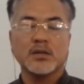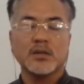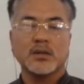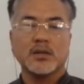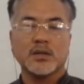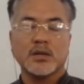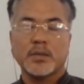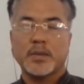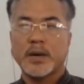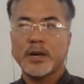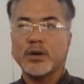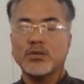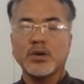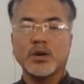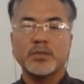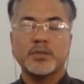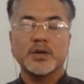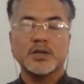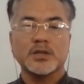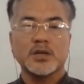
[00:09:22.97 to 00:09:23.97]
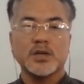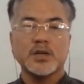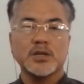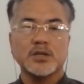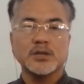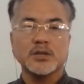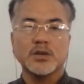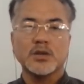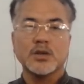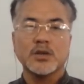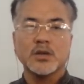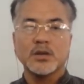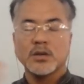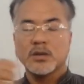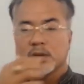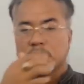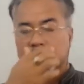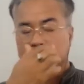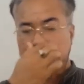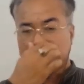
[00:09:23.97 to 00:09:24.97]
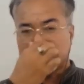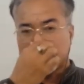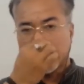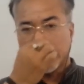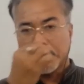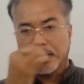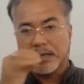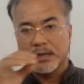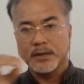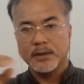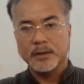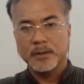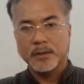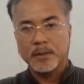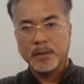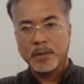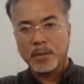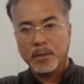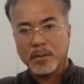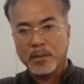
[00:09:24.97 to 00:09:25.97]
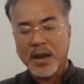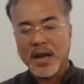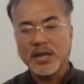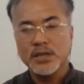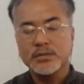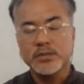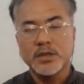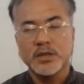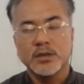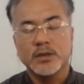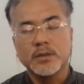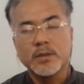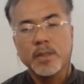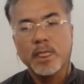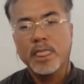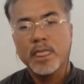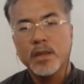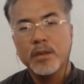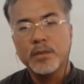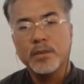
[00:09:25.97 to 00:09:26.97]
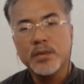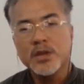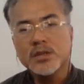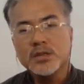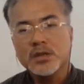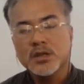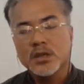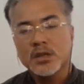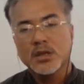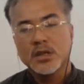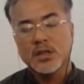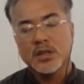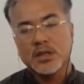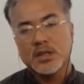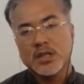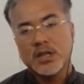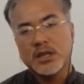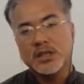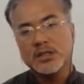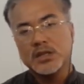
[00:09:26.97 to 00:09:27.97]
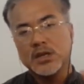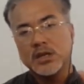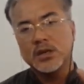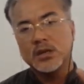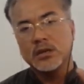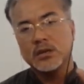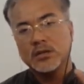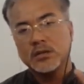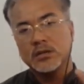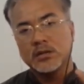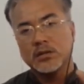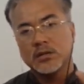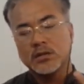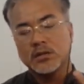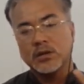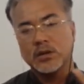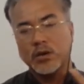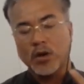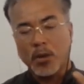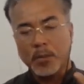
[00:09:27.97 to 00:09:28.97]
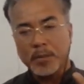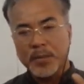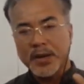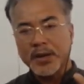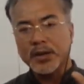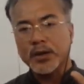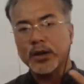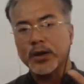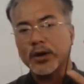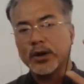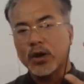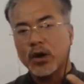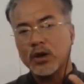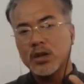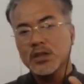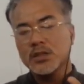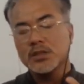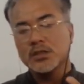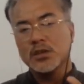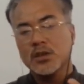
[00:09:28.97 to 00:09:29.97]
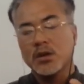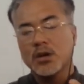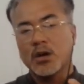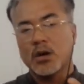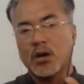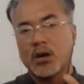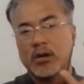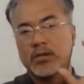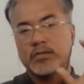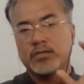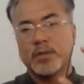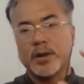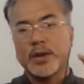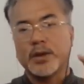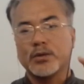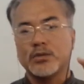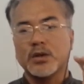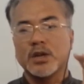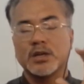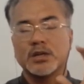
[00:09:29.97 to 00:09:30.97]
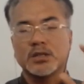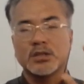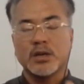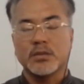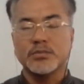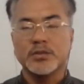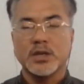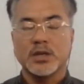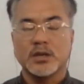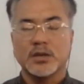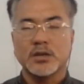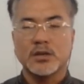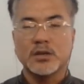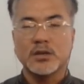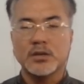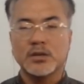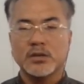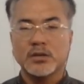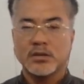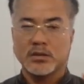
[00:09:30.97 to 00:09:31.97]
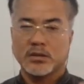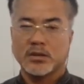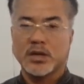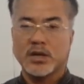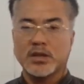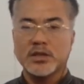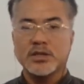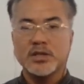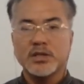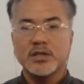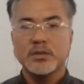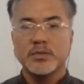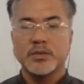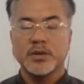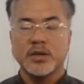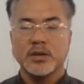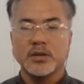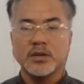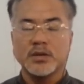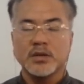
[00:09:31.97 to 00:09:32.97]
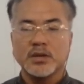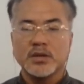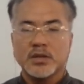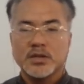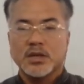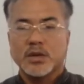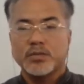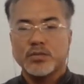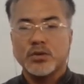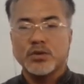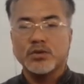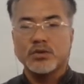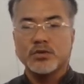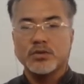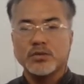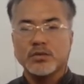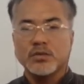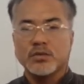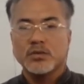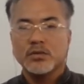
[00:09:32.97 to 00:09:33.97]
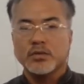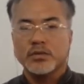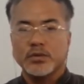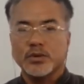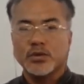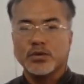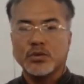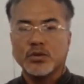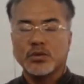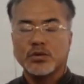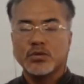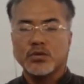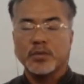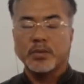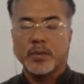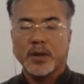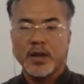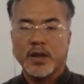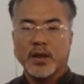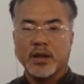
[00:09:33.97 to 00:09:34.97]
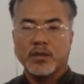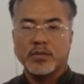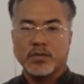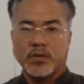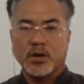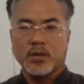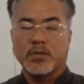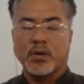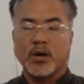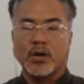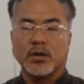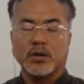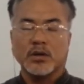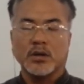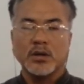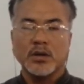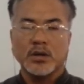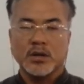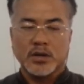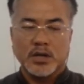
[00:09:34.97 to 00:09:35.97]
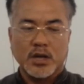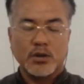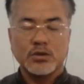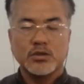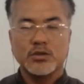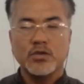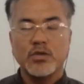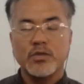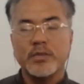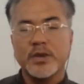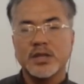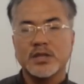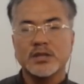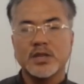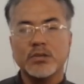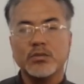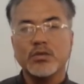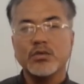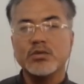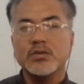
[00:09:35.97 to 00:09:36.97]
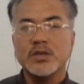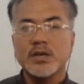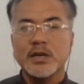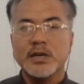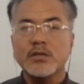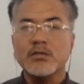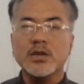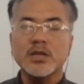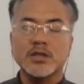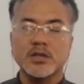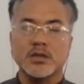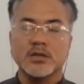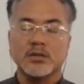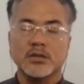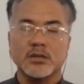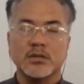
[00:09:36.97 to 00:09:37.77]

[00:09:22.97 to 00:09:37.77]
the particular person is studying management, means there is a compact knowledge of particular subject, that is discipline. Suppose we go to play football, there also we make some rules and regulations.